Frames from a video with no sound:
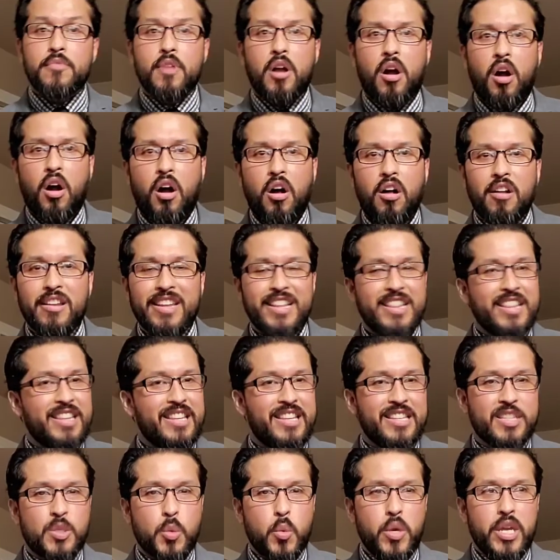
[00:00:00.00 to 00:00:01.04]
all in
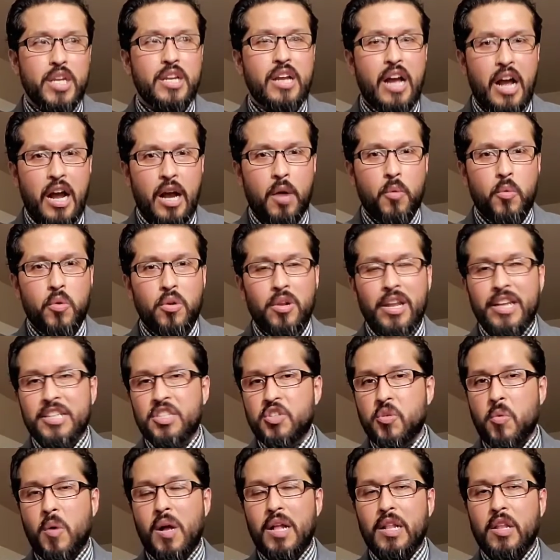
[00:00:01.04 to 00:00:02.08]
this week, I will let
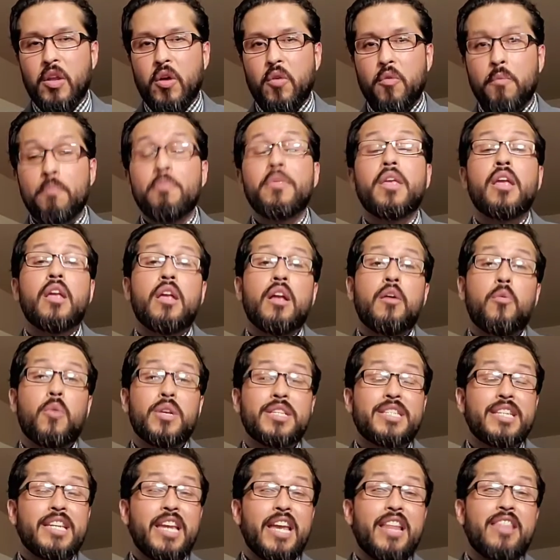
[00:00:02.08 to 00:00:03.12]
you all know.
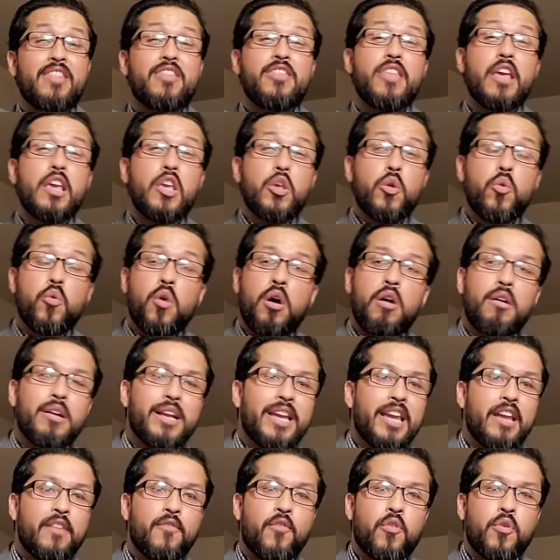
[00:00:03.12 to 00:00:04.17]
Once again, thank you all
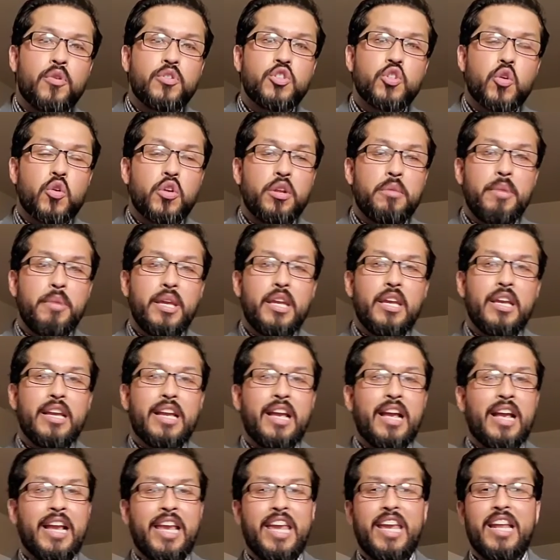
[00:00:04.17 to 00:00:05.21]
again for joining me
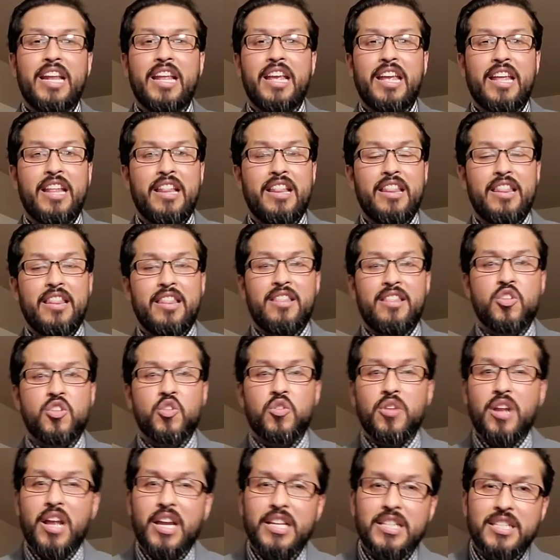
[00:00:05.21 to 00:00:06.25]
again in
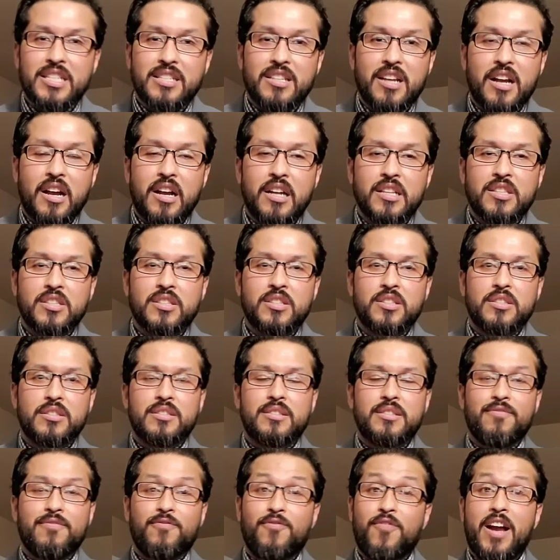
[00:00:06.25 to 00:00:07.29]
tonight's
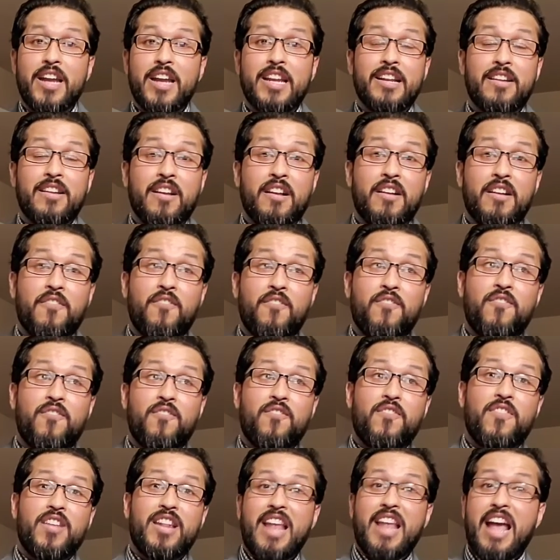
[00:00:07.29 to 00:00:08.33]
finale.
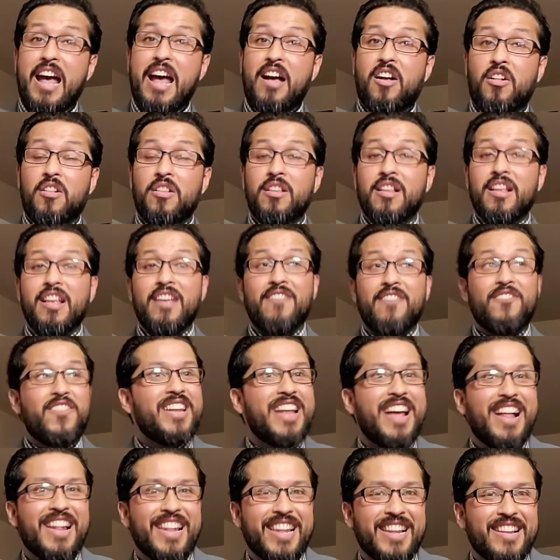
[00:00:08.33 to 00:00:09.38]

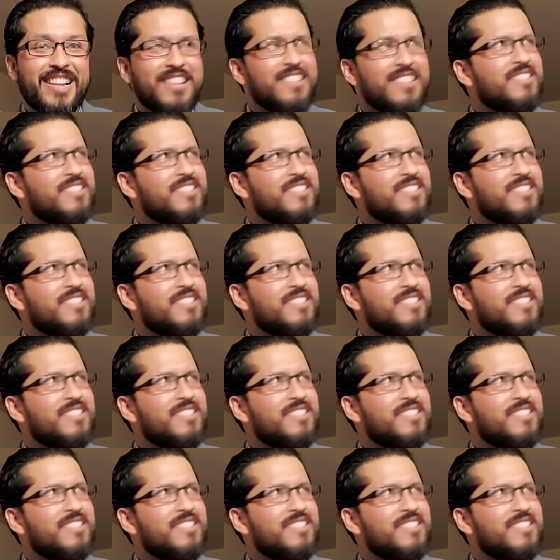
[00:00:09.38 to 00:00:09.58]
I'm